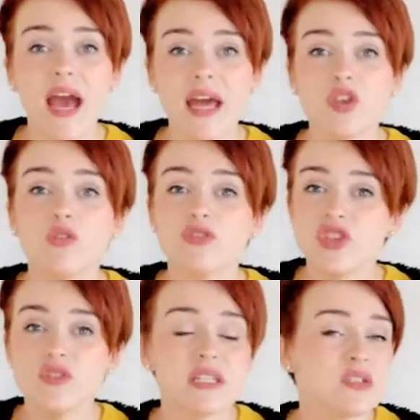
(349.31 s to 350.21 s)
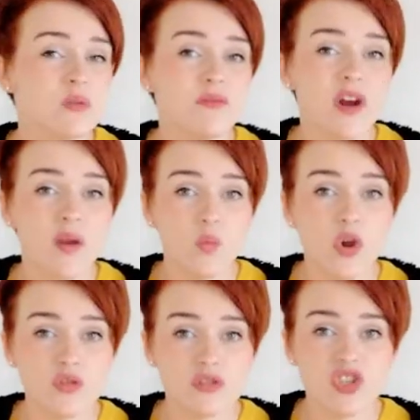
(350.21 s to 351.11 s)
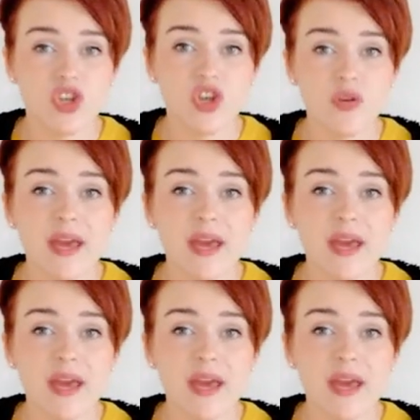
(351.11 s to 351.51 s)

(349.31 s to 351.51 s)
and you're choosing to invite 1 or 2,